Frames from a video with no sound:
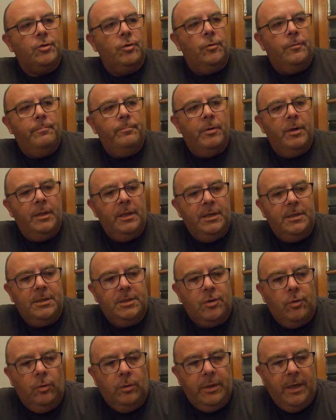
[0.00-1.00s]
so, but at least
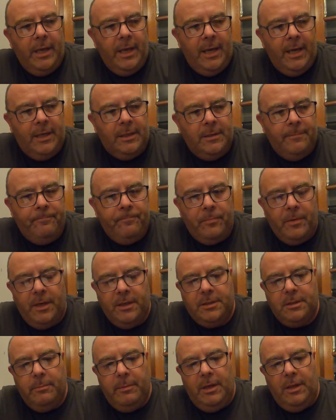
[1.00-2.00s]
it's holding a head.
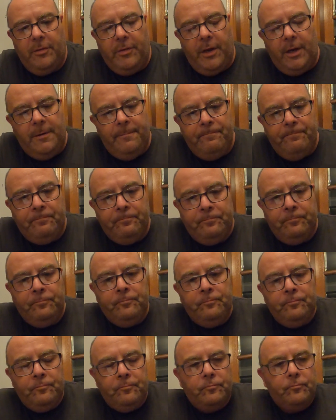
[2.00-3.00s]
That's the main thing.
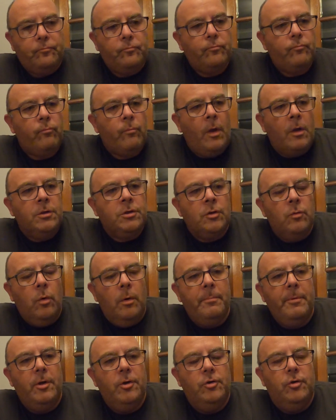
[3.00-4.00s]
So
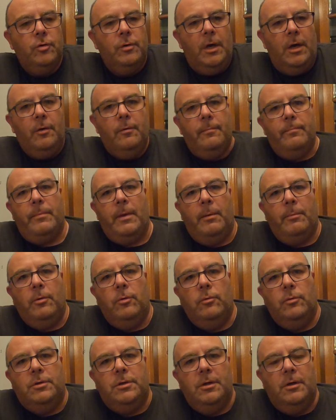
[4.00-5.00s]
what I'm going to do now,
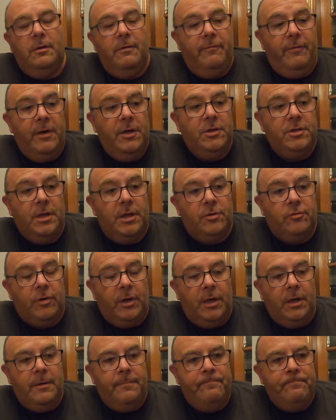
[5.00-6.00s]
I'm going to finish that
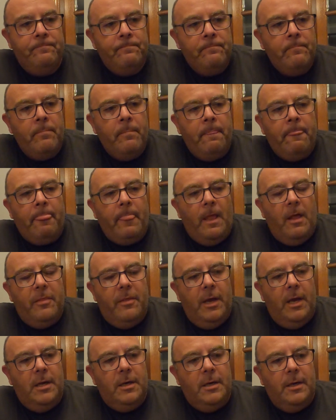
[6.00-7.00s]
drink,
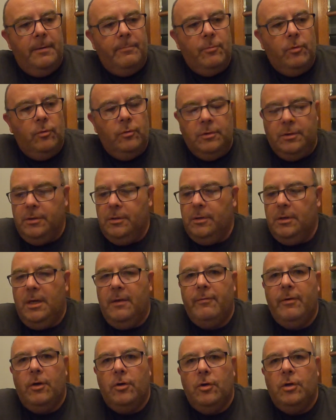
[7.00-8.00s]
then I'm going to
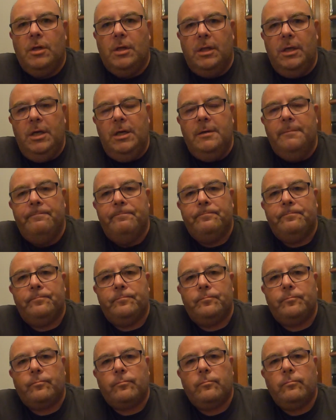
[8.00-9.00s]
give it a good clean
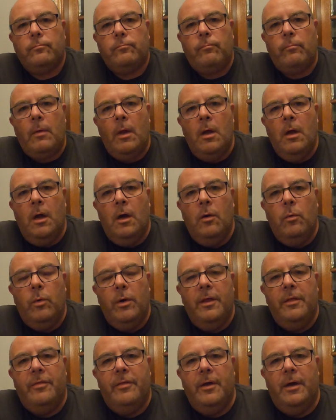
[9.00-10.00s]

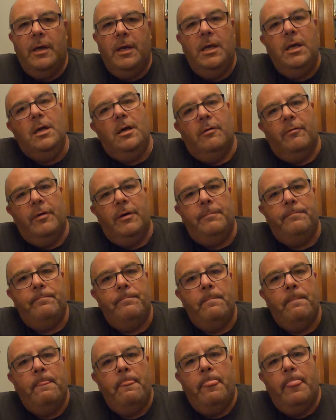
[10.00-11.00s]
with the Ecover
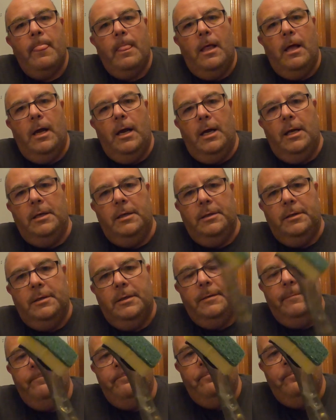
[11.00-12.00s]

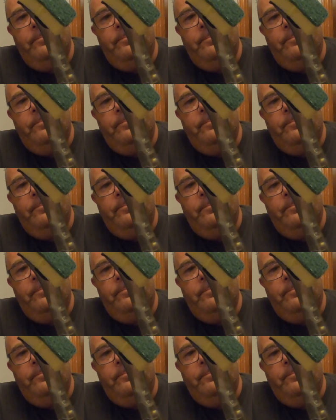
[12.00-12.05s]
and